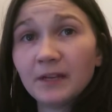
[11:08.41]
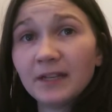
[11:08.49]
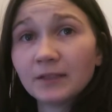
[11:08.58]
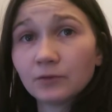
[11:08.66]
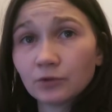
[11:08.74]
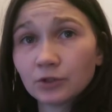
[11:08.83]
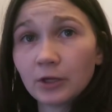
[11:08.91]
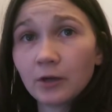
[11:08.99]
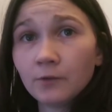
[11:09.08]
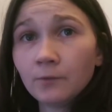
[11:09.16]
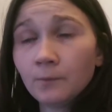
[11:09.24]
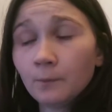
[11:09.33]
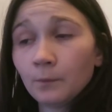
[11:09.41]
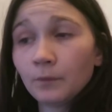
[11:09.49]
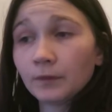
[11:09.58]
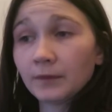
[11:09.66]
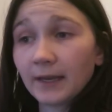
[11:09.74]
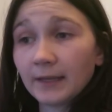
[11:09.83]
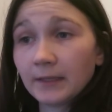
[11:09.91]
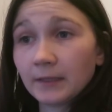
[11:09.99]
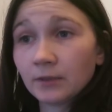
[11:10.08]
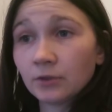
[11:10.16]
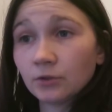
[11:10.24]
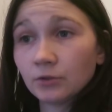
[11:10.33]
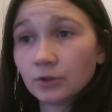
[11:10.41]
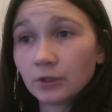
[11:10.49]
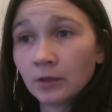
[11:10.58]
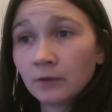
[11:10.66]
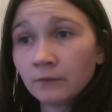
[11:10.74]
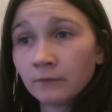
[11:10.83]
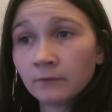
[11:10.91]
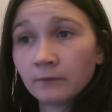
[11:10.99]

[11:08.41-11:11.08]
minutes or so that it cuts off